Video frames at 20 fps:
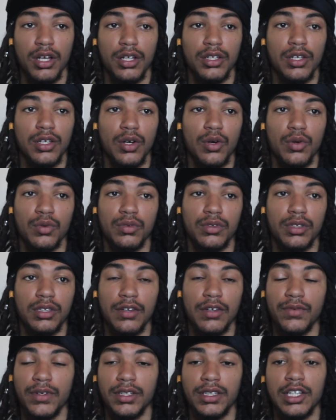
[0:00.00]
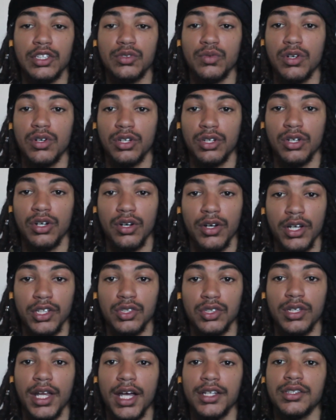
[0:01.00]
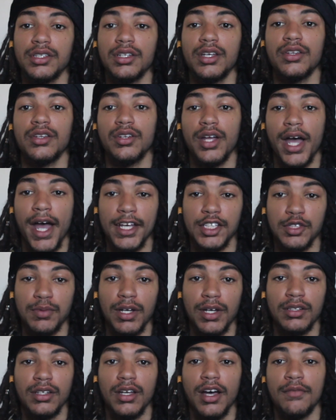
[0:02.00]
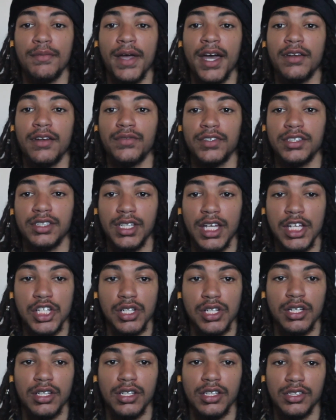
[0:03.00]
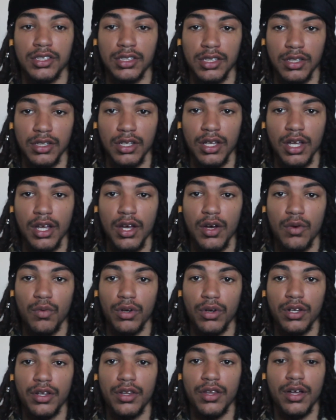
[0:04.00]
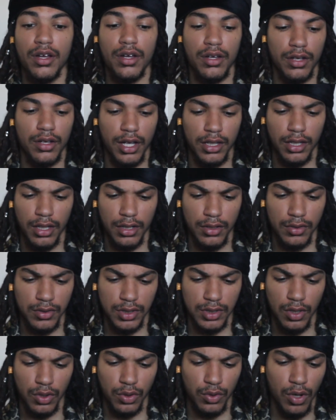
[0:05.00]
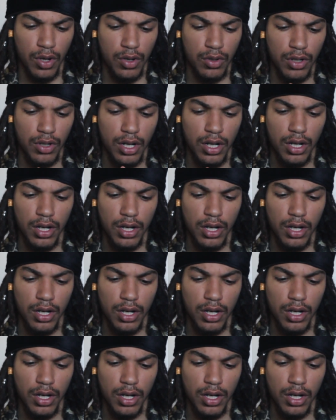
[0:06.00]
you know, different things will occur. And so that's another aspect of manifestation. This is one of the, I think it was the throat,